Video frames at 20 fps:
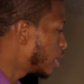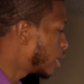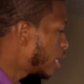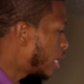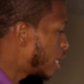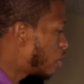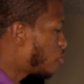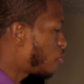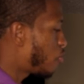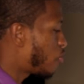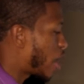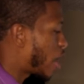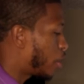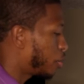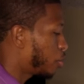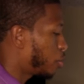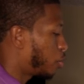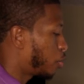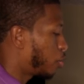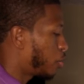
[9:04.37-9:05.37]
in
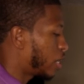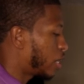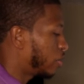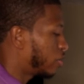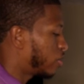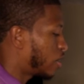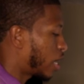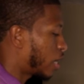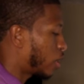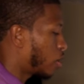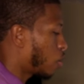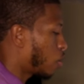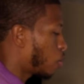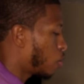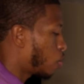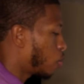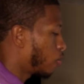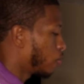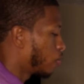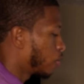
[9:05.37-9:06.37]
value, things that
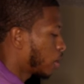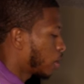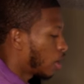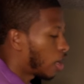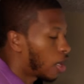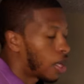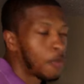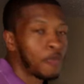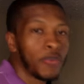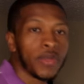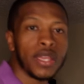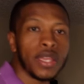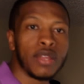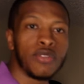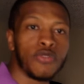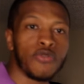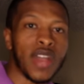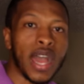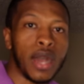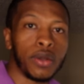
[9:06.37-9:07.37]
go up in
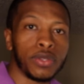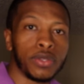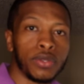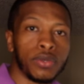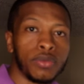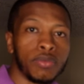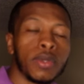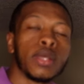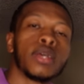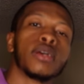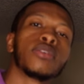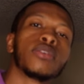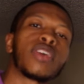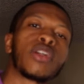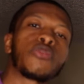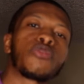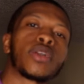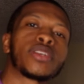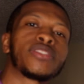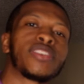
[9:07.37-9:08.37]
value. Say,
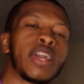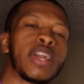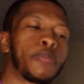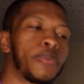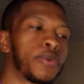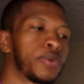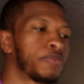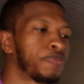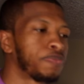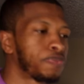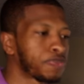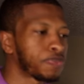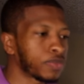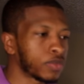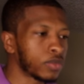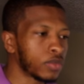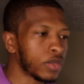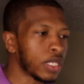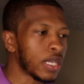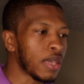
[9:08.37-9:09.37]
for example,
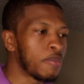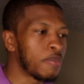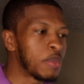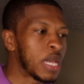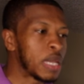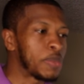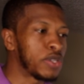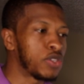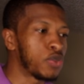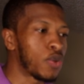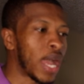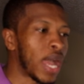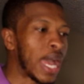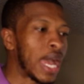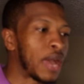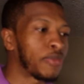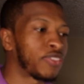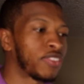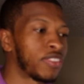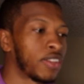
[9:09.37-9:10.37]
maybe you
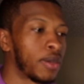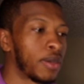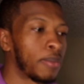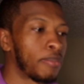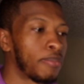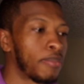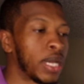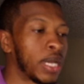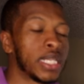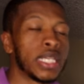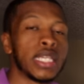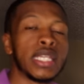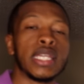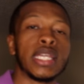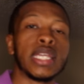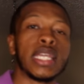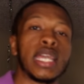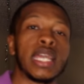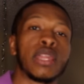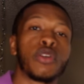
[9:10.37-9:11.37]
have some money
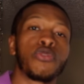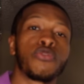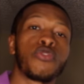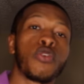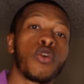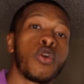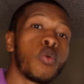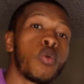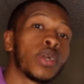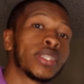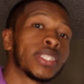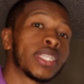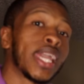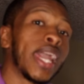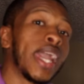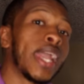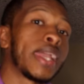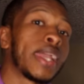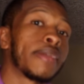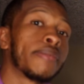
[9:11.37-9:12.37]
in a
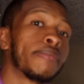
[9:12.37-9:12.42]
401k.